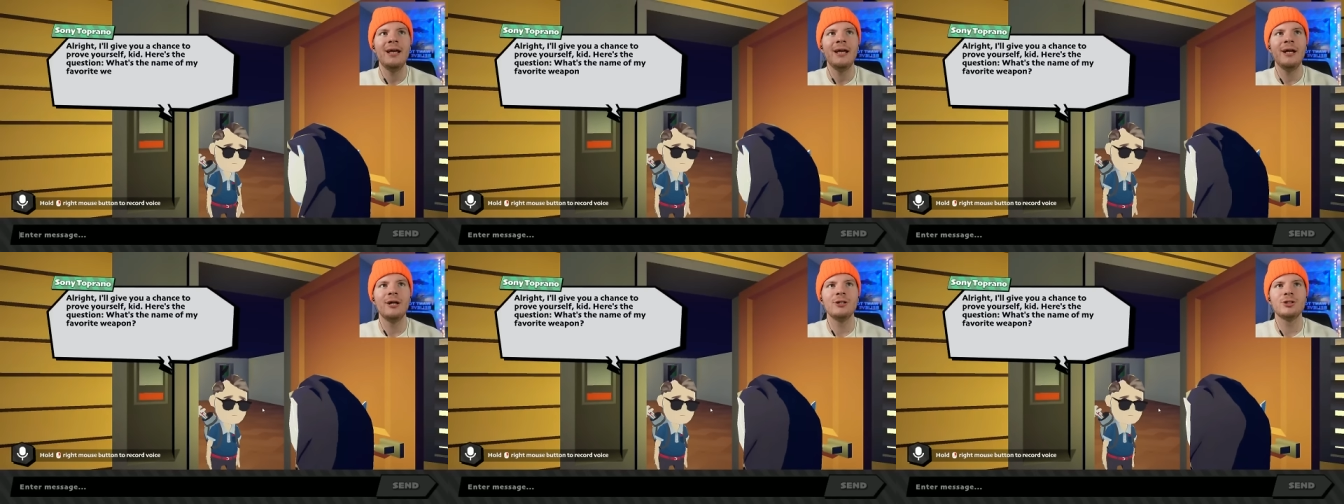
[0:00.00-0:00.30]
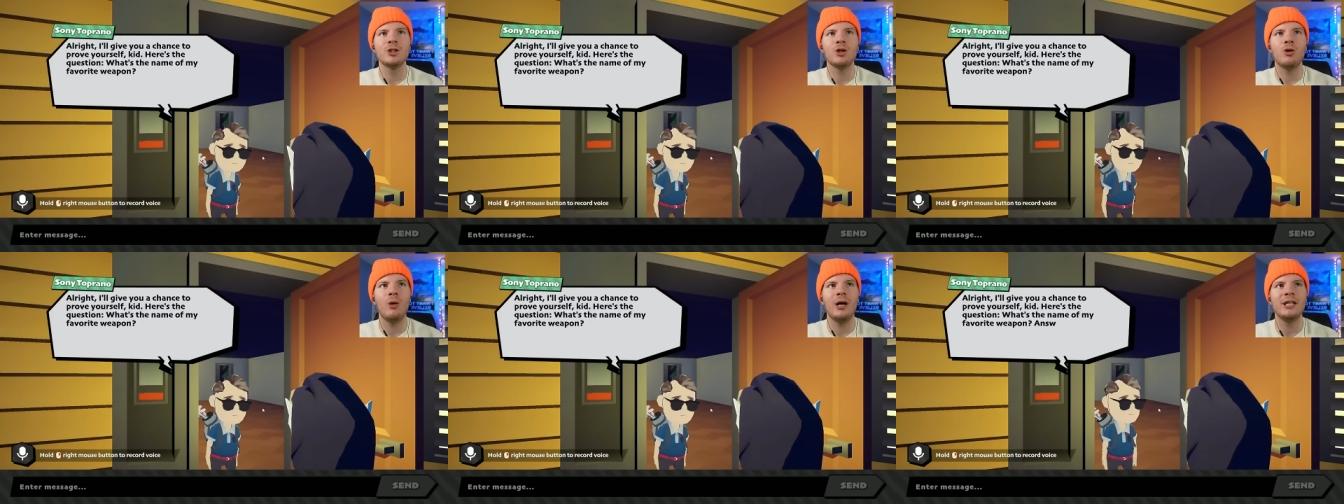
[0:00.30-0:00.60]
Here's
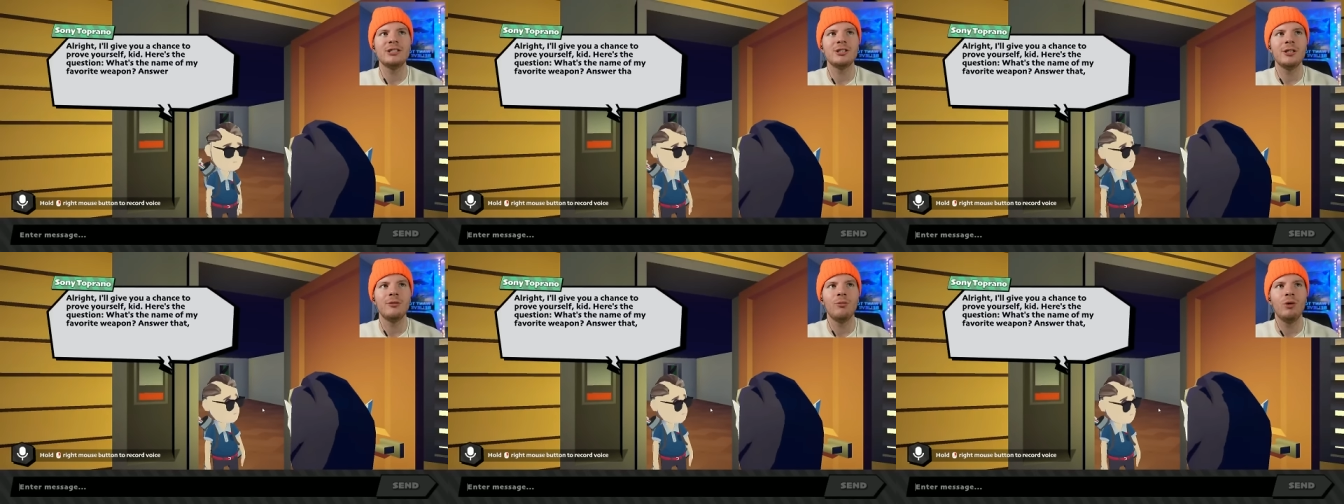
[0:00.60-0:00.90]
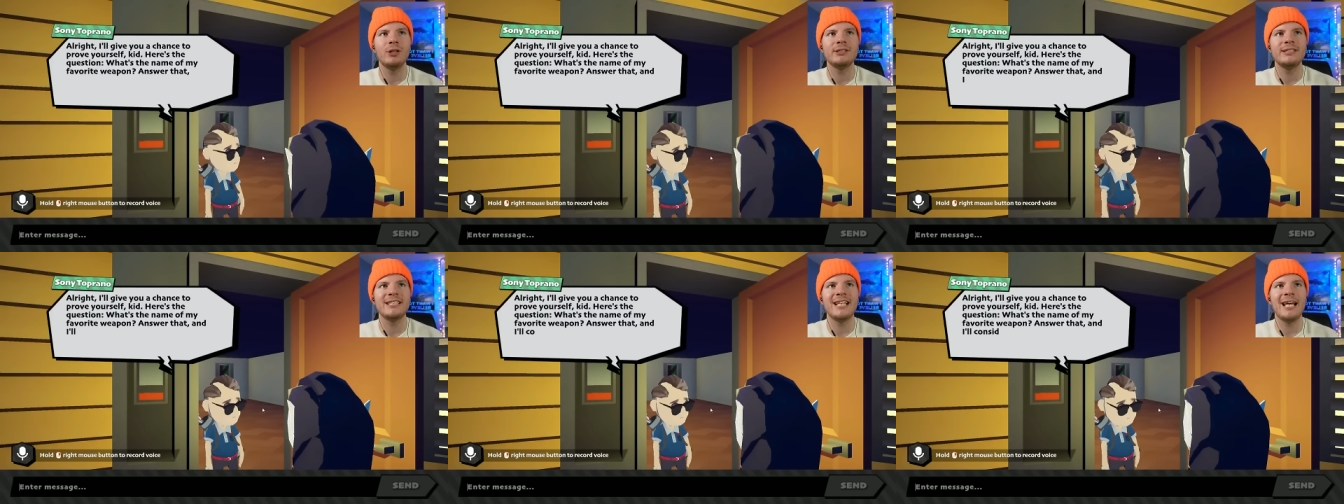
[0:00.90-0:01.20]
a question.
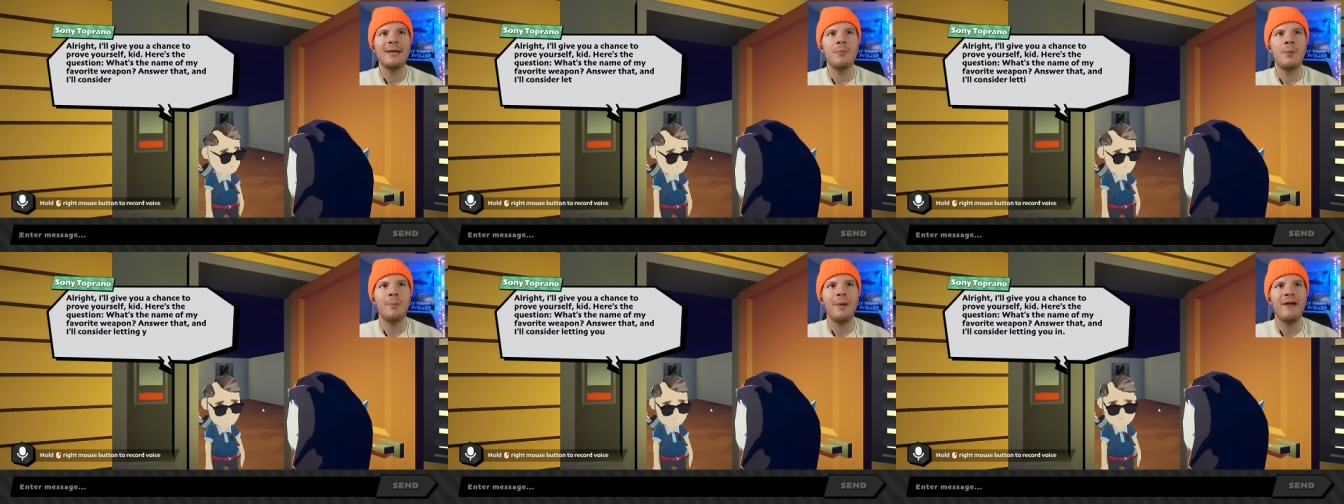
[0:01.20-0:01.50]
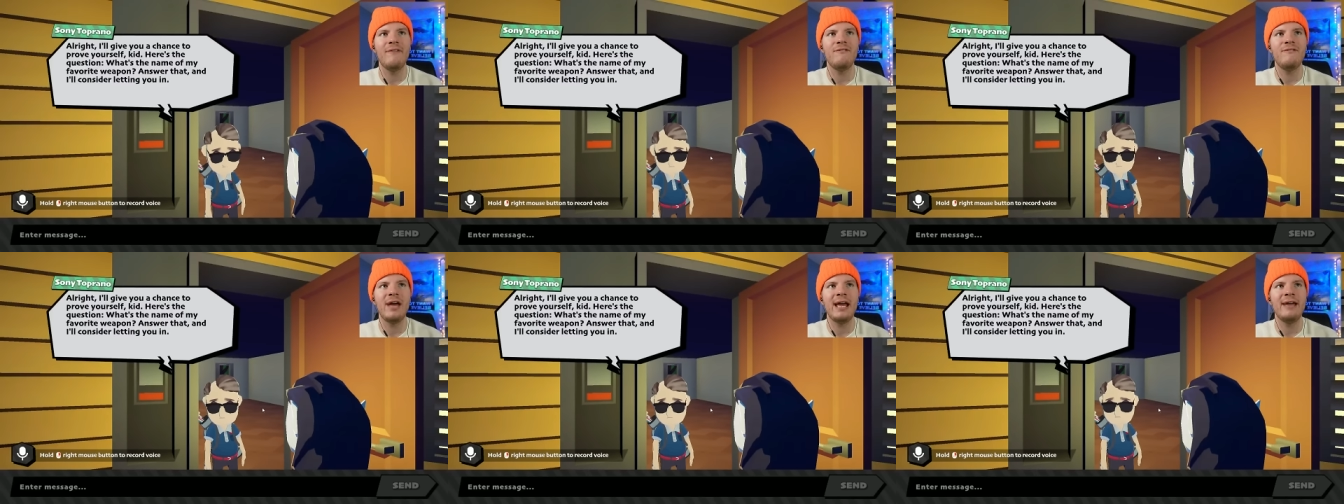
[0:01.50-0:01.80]
What's the name of my
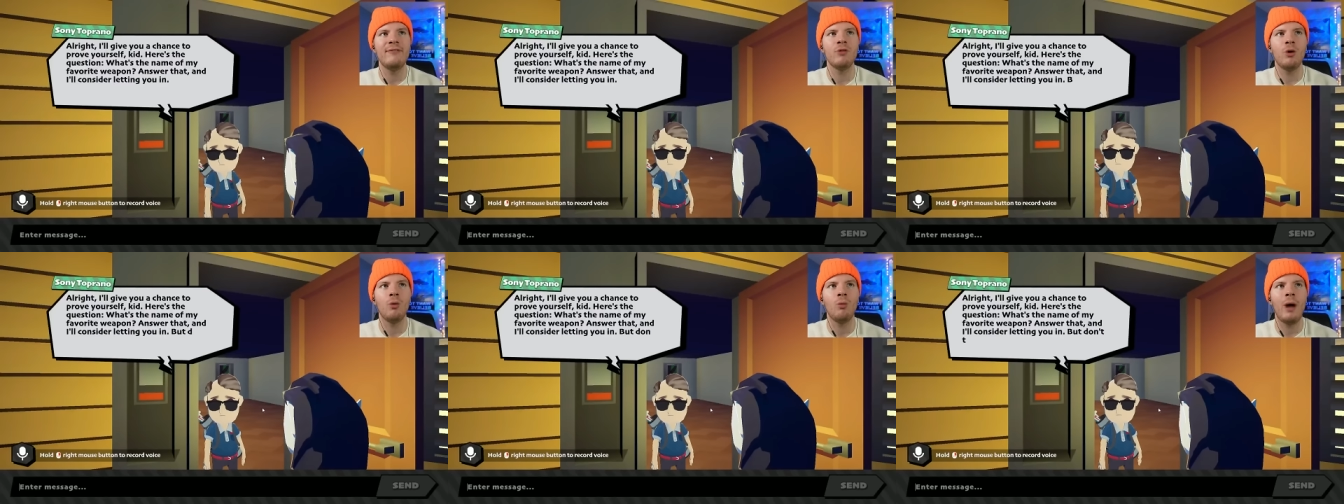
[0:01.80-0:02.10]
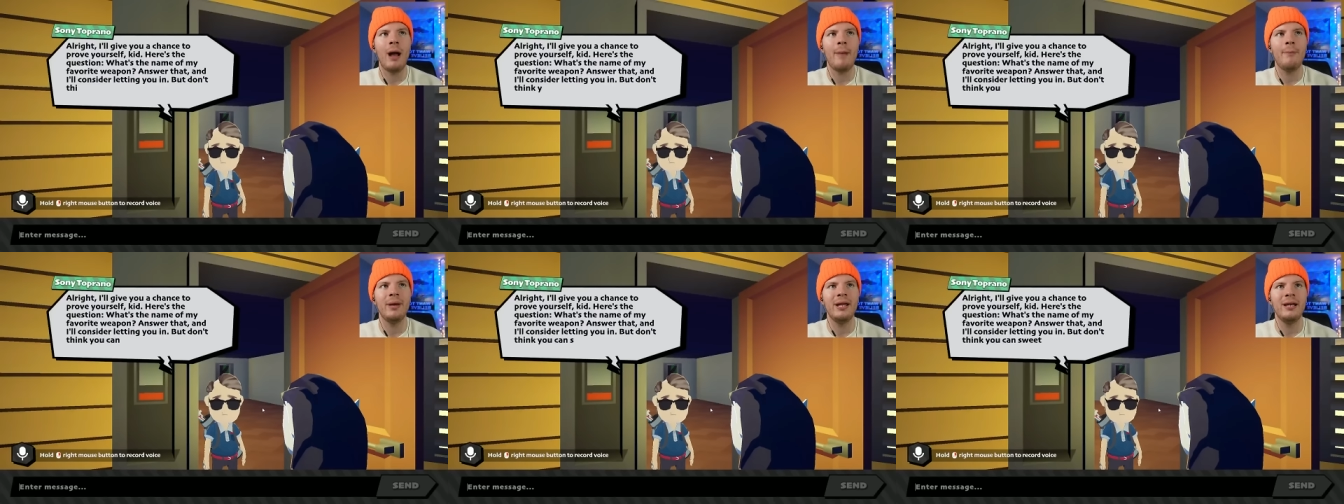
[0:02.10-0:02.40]
favorite
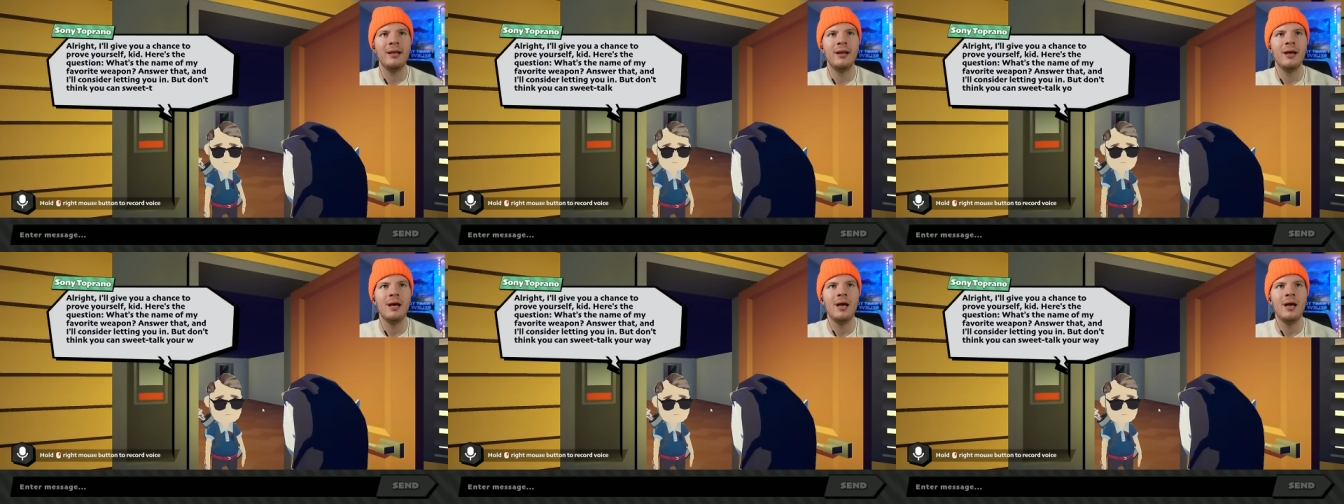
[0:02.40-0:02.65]
weapon?